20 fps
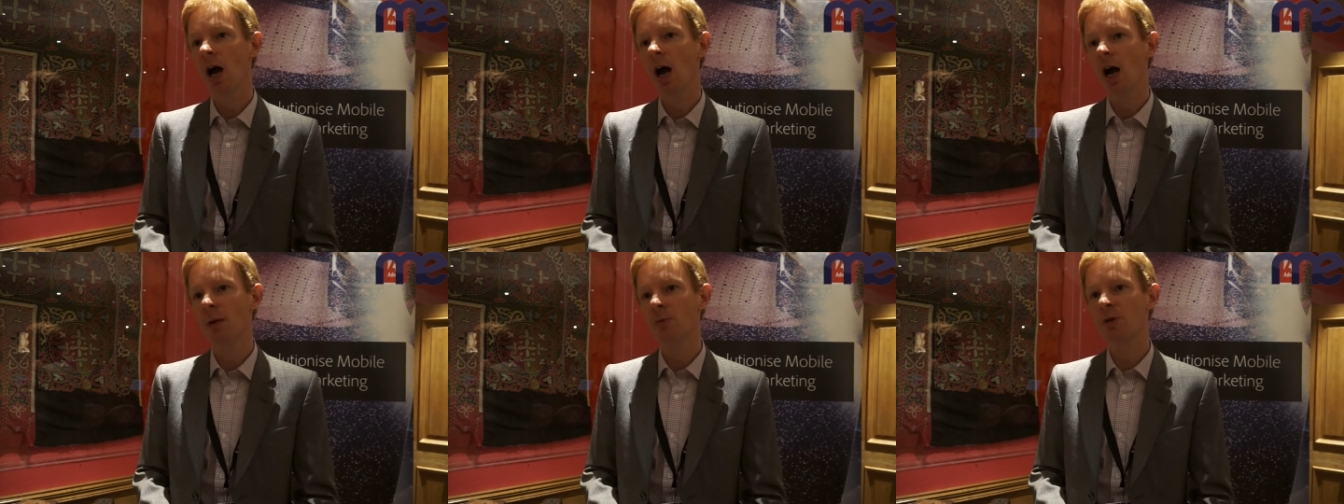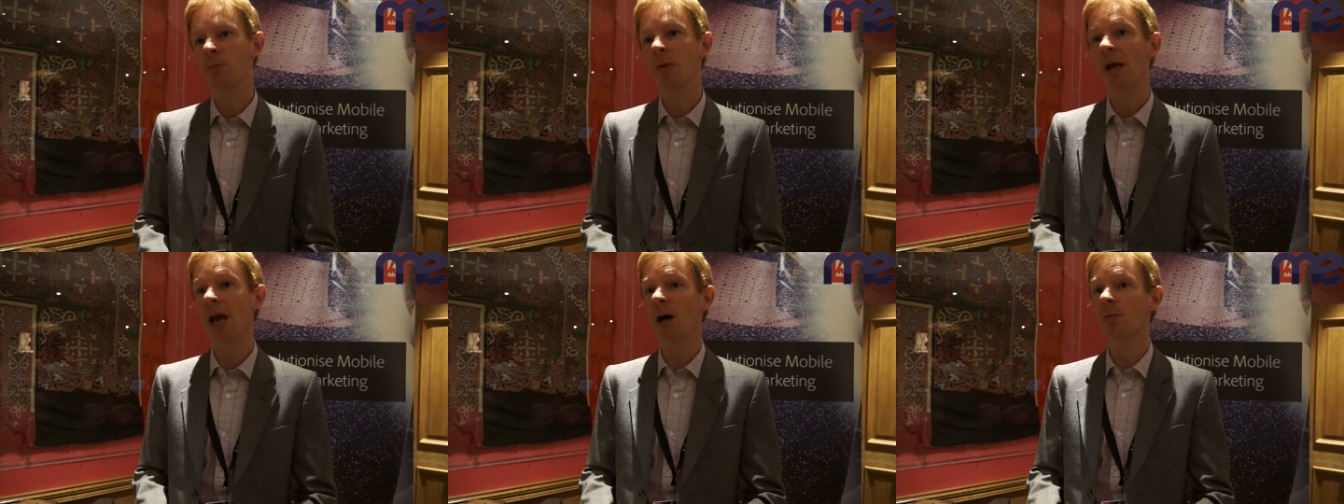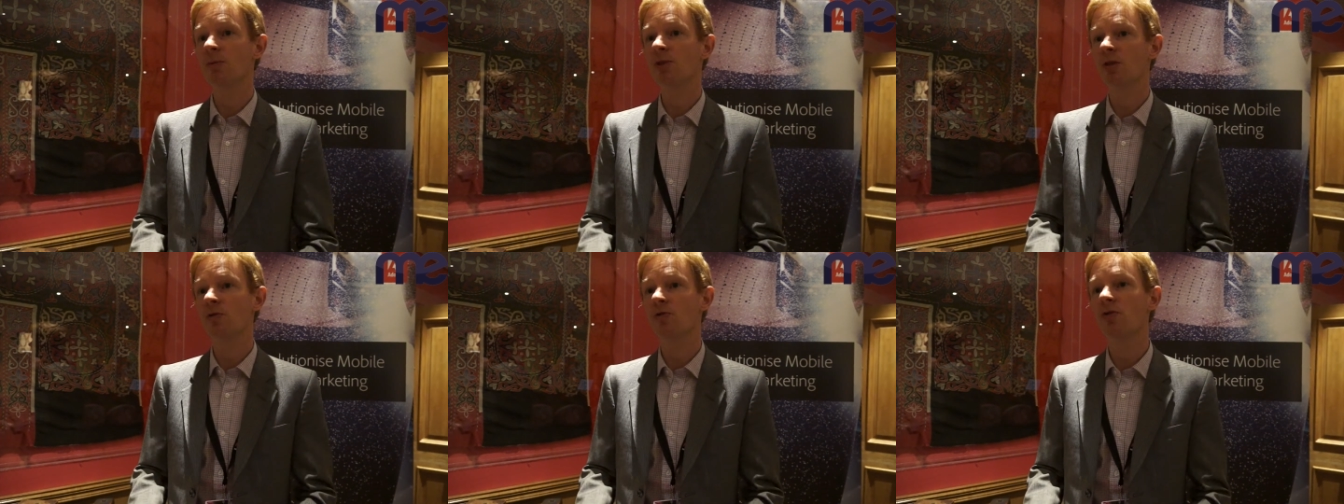um, to be
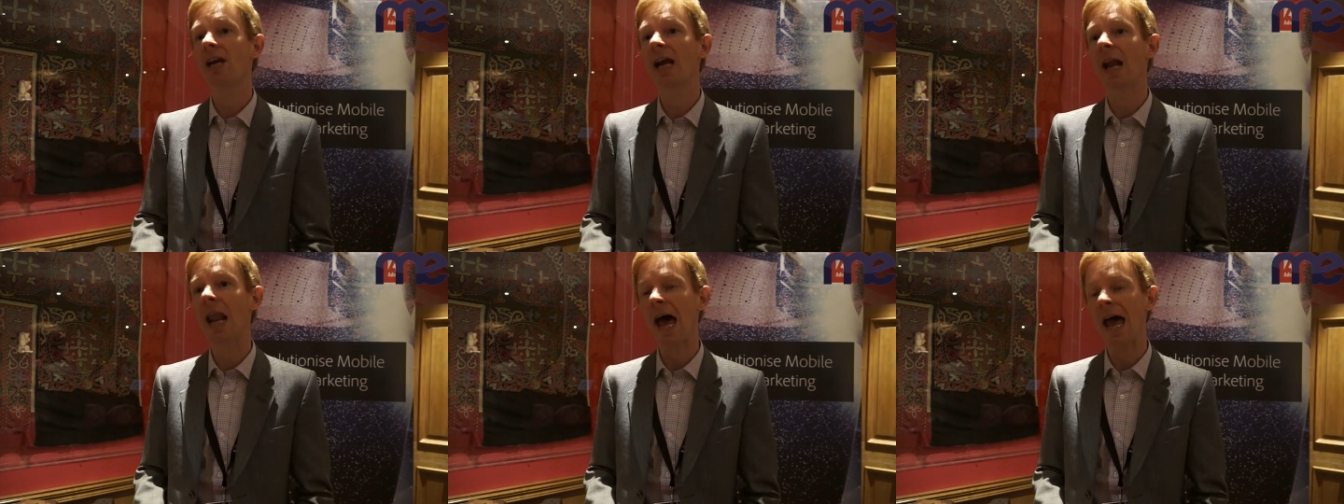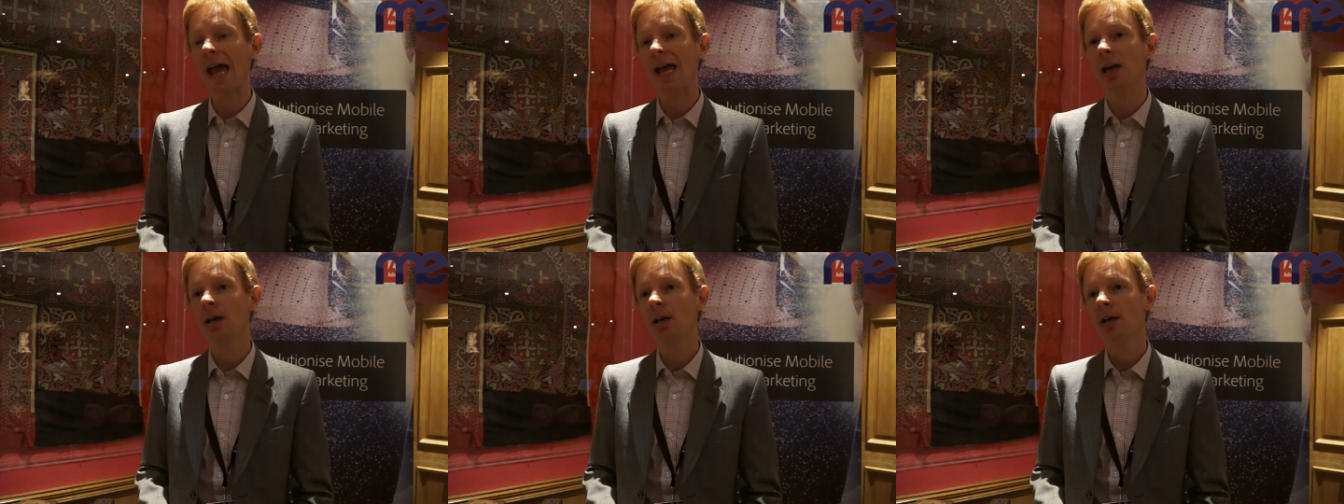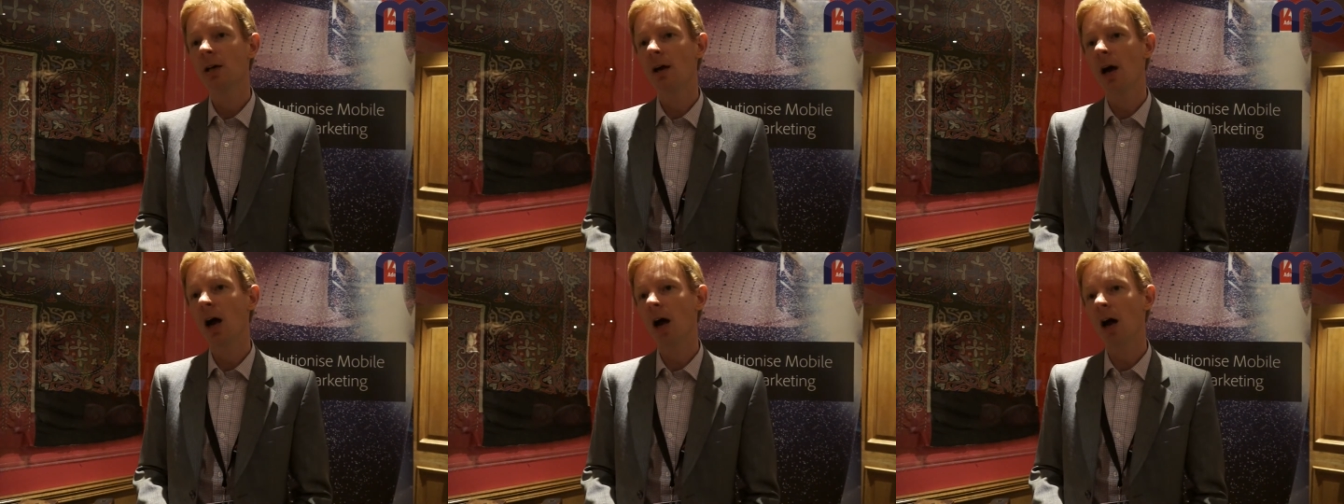able to relay
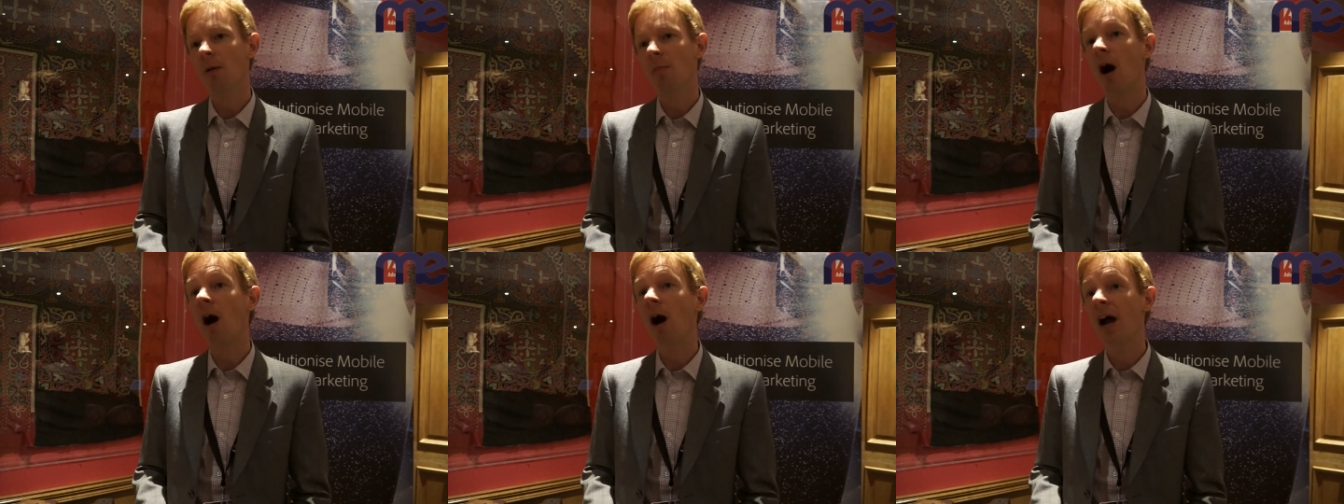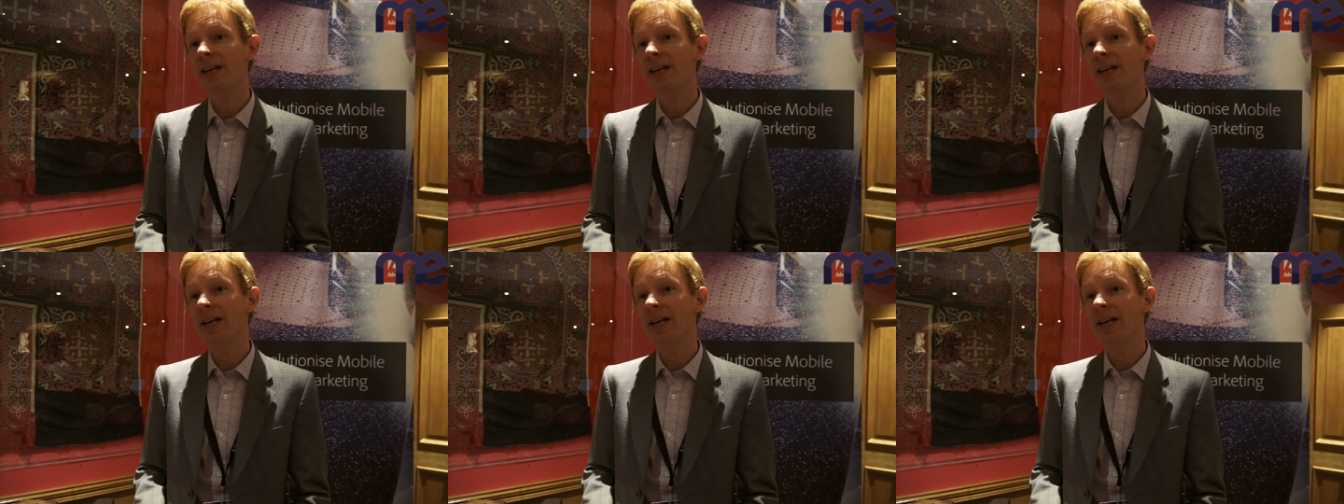um,